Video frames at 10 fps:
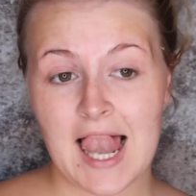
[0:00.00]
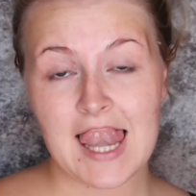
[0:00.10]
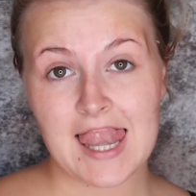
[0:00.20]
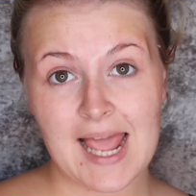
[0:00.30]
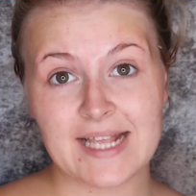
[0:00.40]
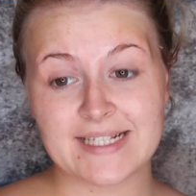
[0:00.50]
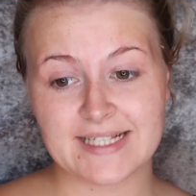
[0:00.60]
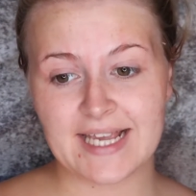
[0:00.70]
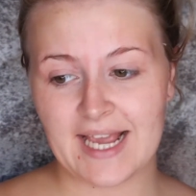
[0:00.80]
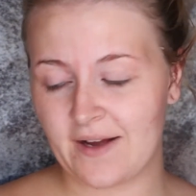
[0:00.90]
Let's
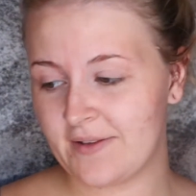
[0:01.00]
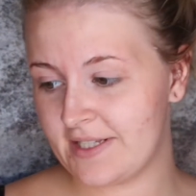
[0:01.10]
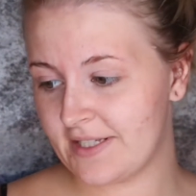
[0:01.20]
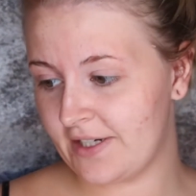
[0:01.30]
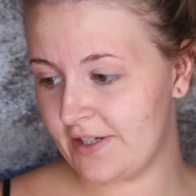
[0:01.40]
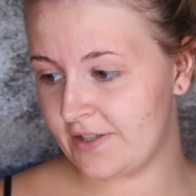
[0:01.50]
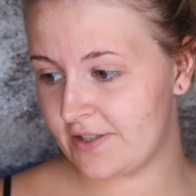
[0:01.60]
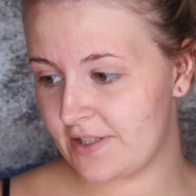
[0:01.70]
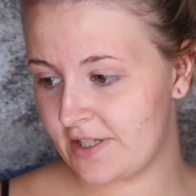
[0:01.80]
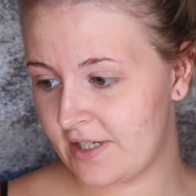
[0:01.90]
see how this
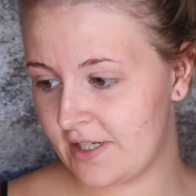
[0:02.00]
goes.